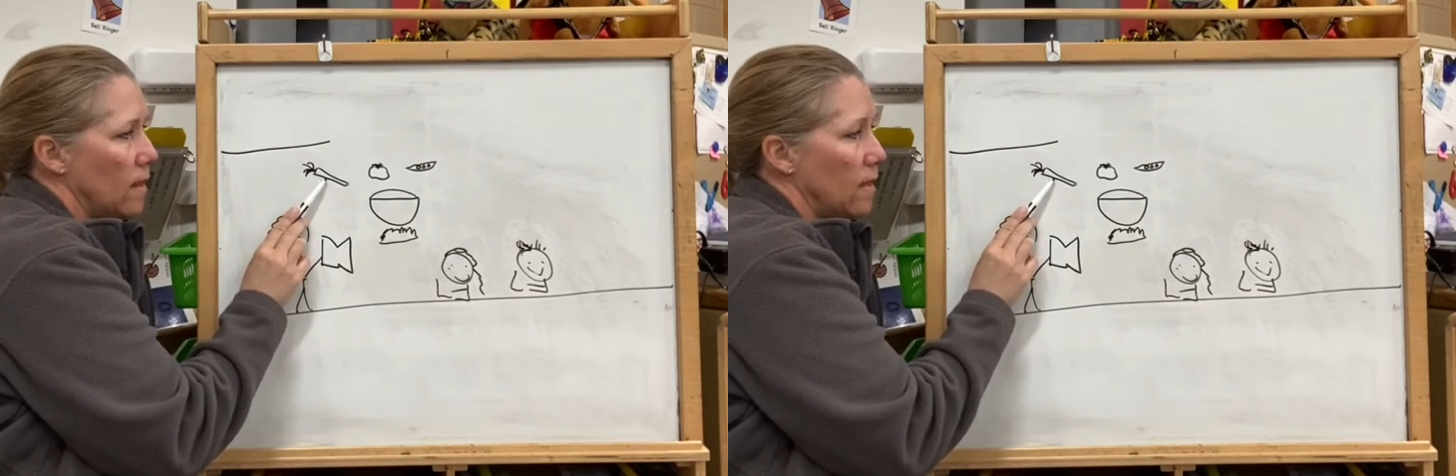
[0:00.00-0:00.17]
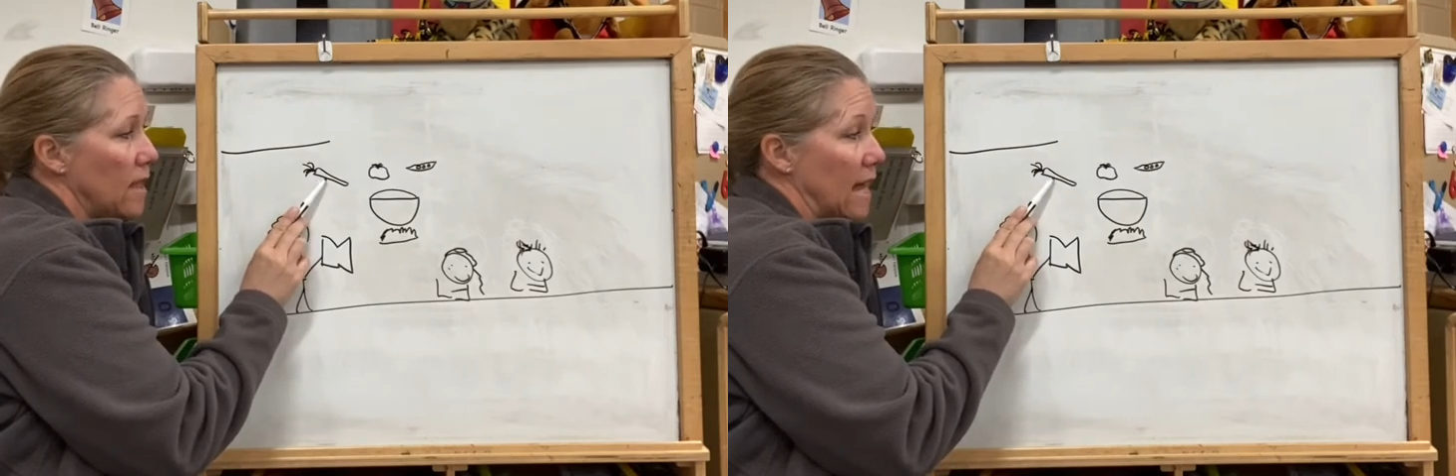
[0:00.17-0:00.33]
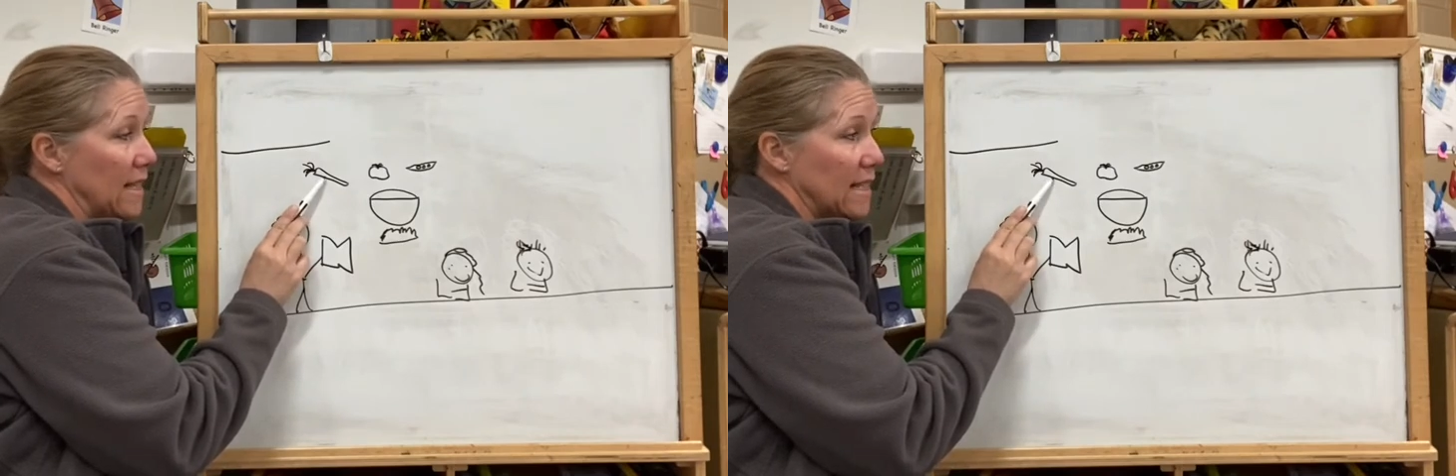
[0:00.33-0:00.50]

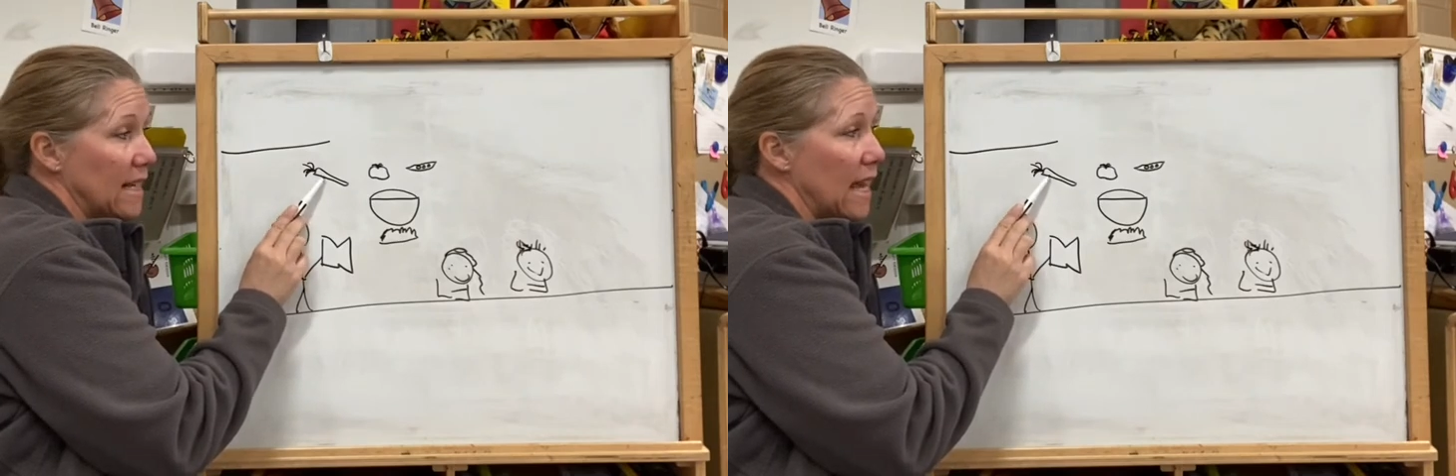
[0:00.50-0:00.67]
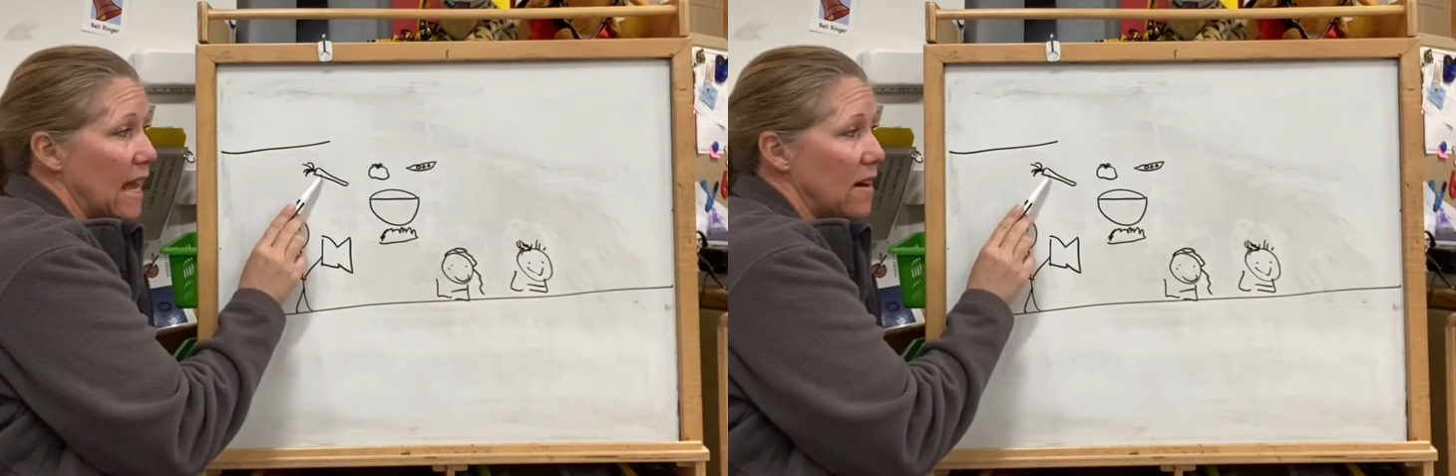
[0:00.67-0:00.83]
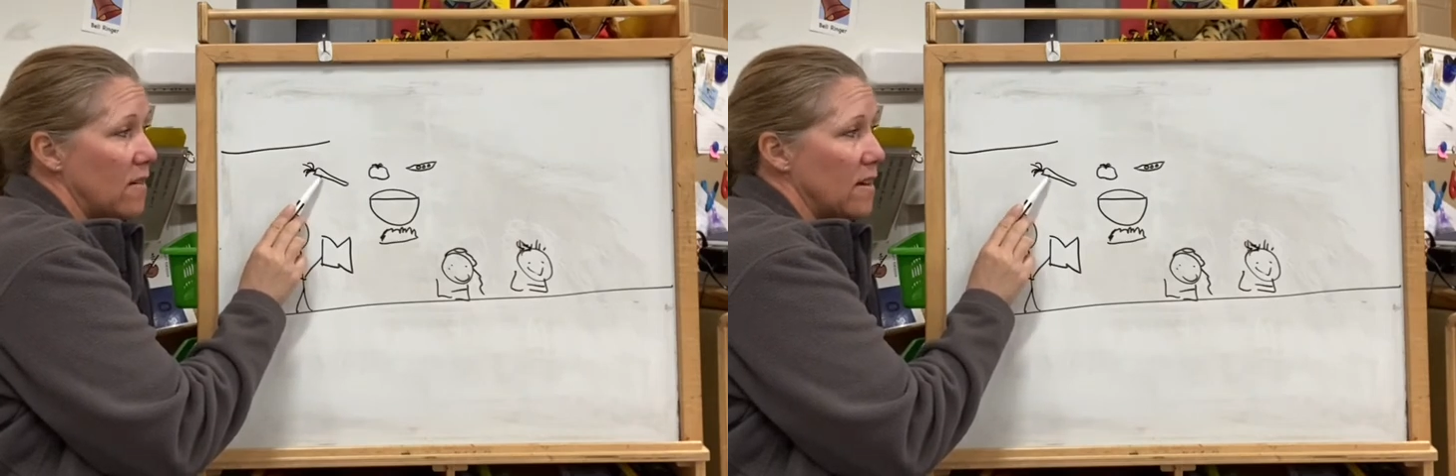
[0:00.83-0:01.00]
That's a
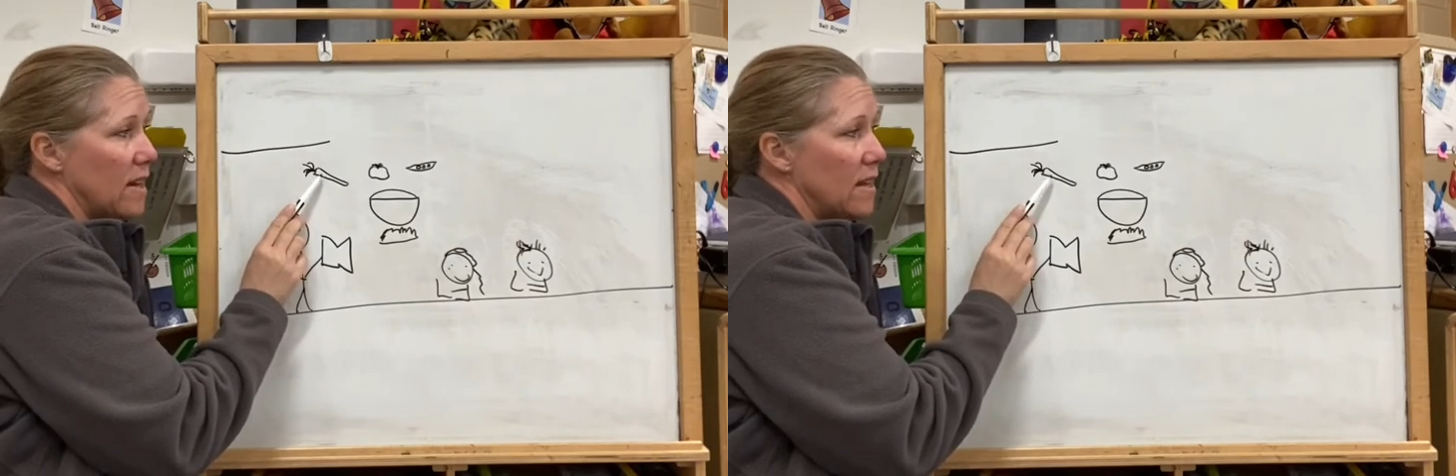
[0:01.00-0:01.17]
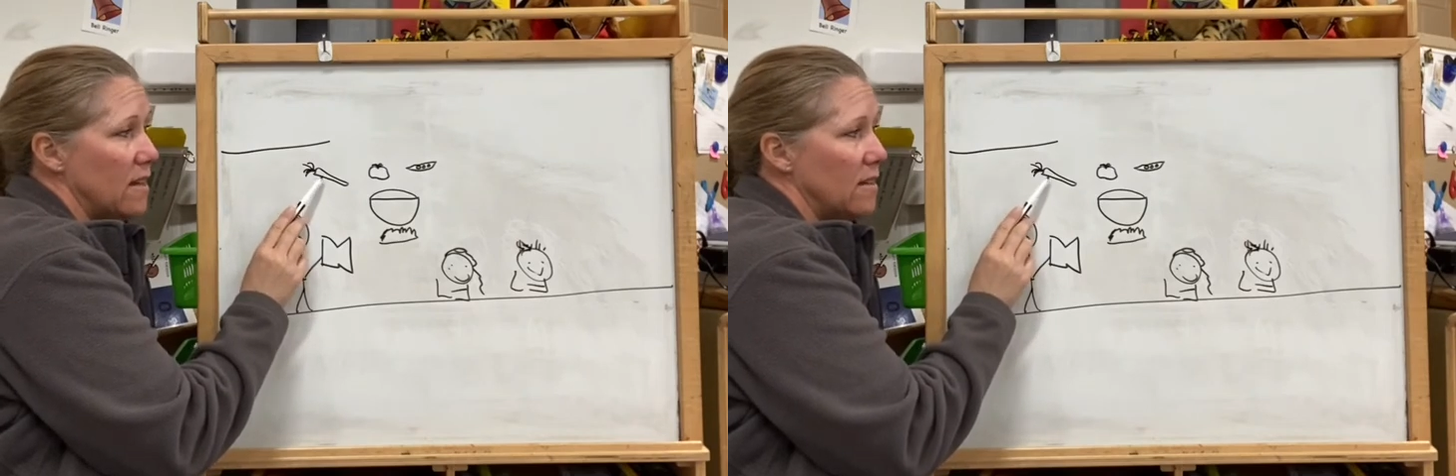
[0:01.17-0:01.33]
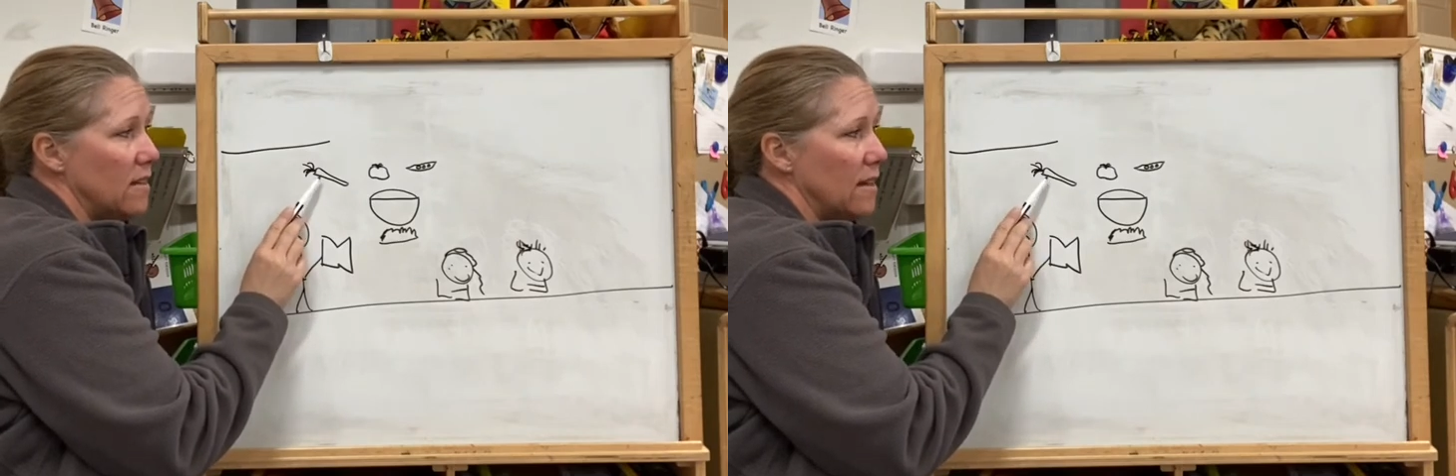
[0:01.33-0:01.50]
carrot.
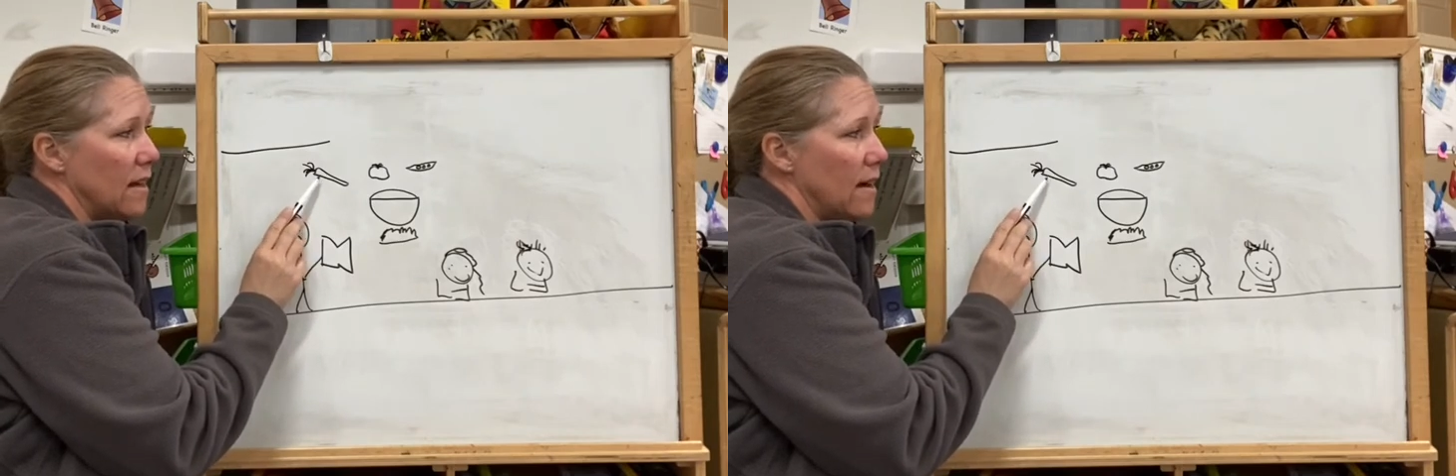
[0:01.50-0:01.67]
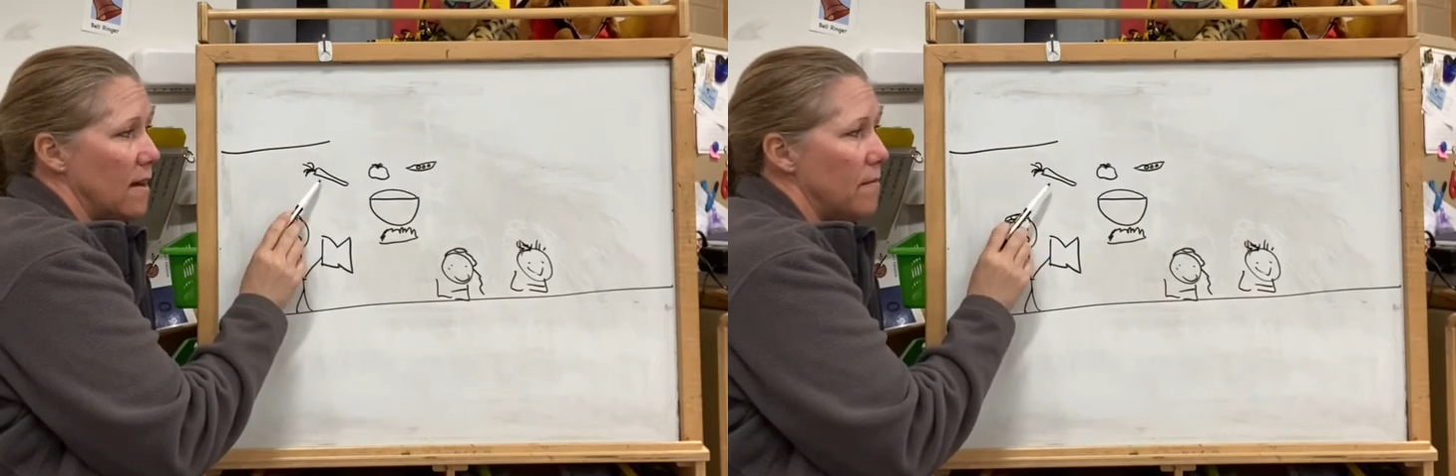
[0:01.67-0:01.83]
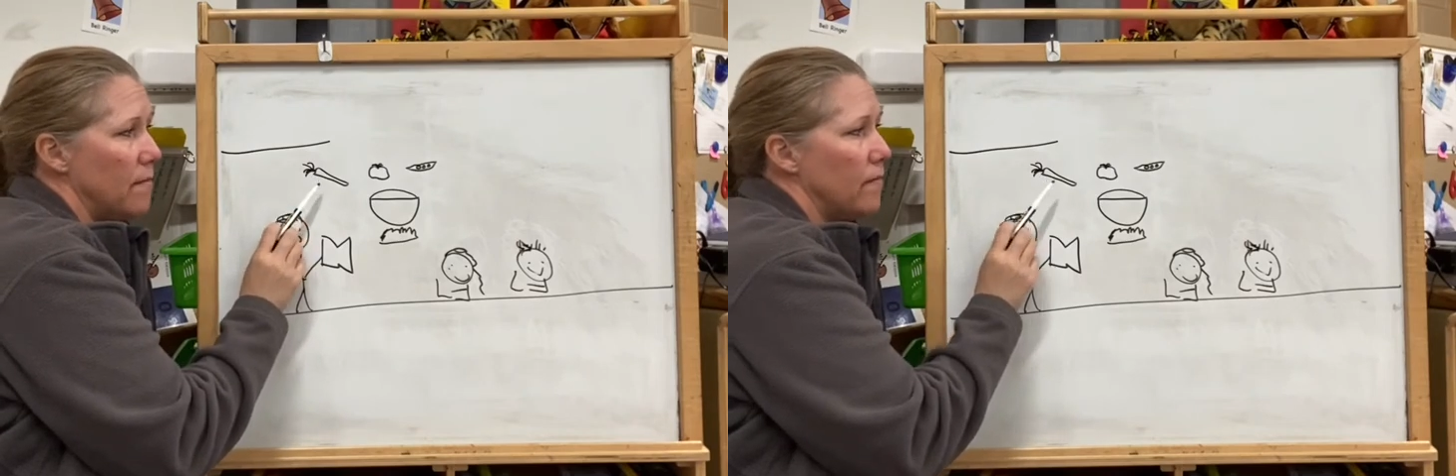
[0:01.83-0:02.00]

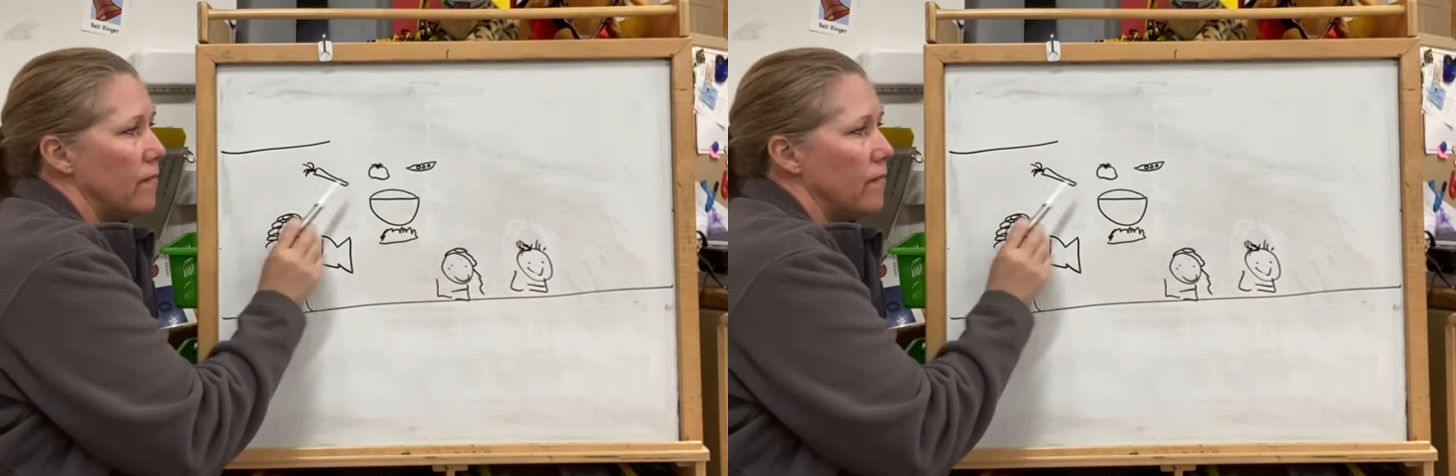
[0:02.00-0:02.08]
Yep.